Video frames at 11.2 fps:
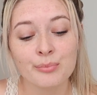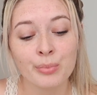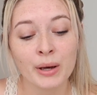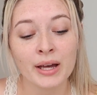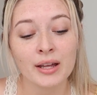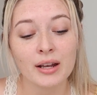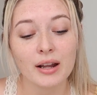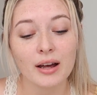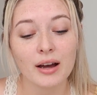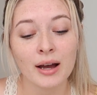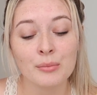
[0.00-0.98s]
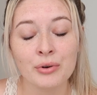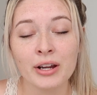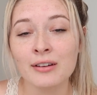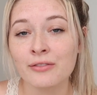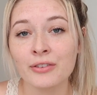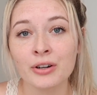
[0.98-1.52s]
but I'm
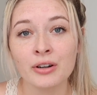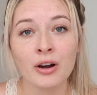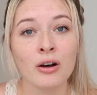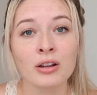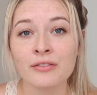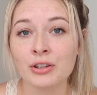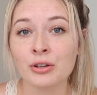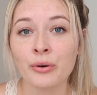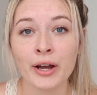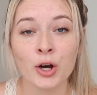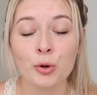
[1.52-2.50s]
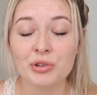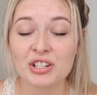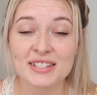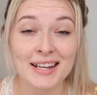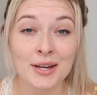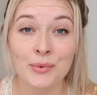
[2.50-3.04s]
praying for all of you. I hope you're
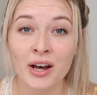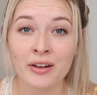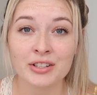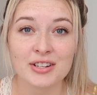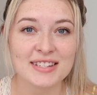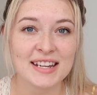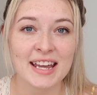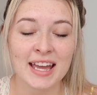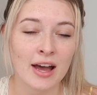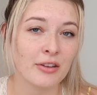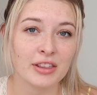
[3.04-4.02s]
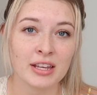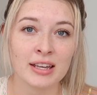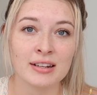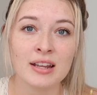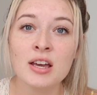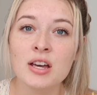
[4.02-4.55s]
staying well and you're staying healthy,
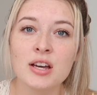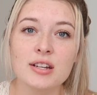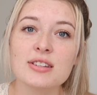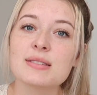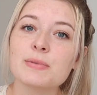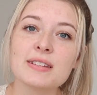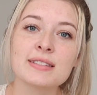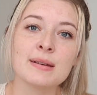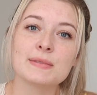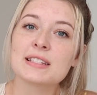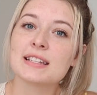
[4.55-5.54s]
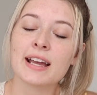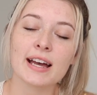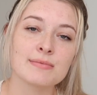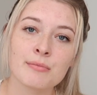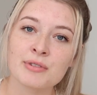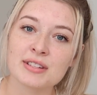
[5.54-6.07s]
and just please keep Disney
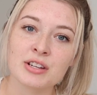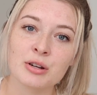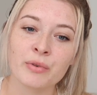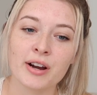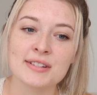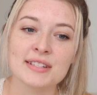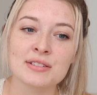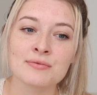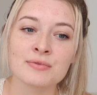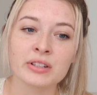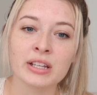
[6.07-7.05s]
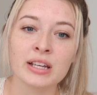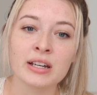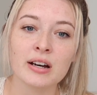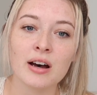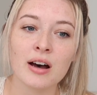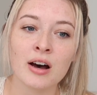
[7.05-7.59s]
cast members in your prayers. It's a really
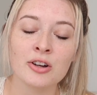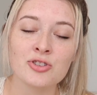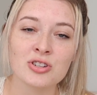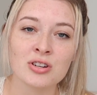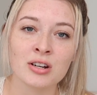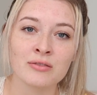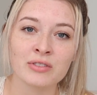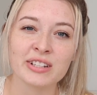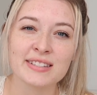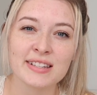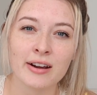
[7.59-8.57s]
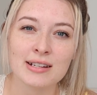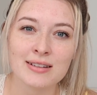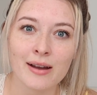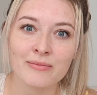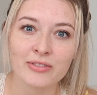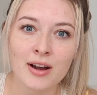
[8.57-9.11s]
unsure and really scary
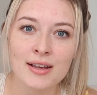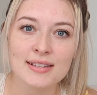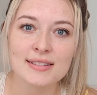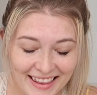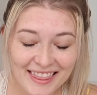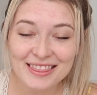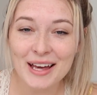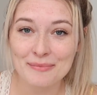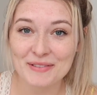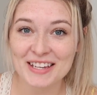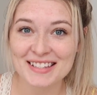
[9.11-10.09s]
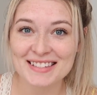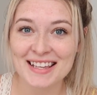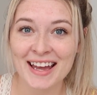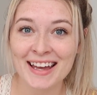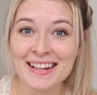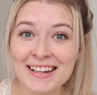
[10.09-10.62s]
time for us. That being
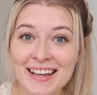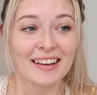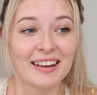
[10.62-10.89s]
said,